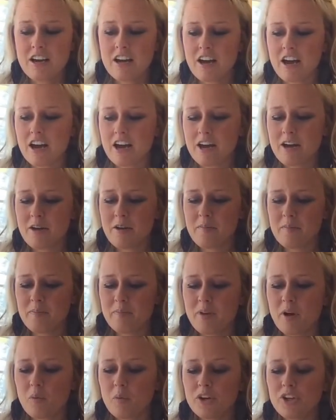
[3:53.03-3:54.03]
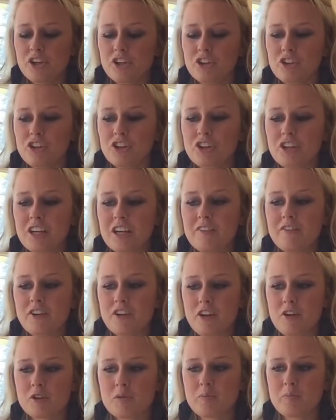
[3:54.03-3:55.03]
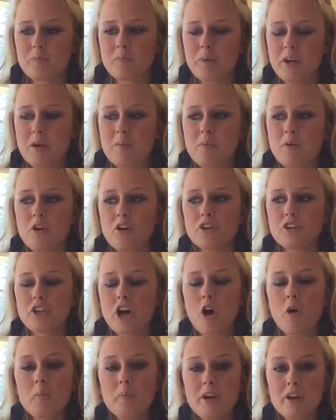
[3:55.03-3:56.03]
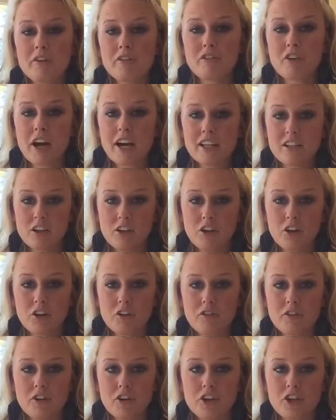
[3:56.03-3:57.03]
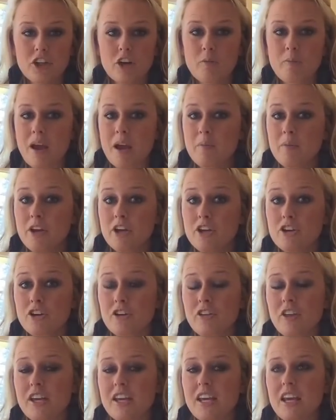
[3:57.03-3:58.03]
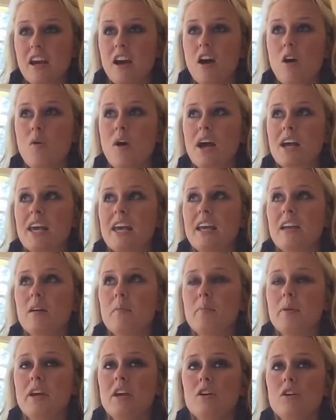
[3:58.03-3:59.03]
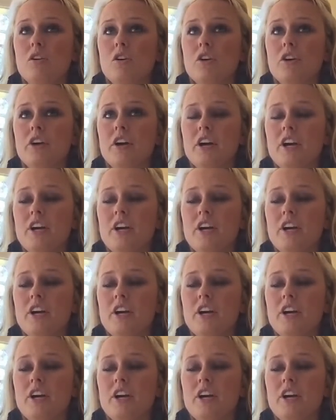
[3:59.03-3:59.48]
But when you're looking for those people, don't be afraid to look for, maybe you're thinking, oh, I can't appeal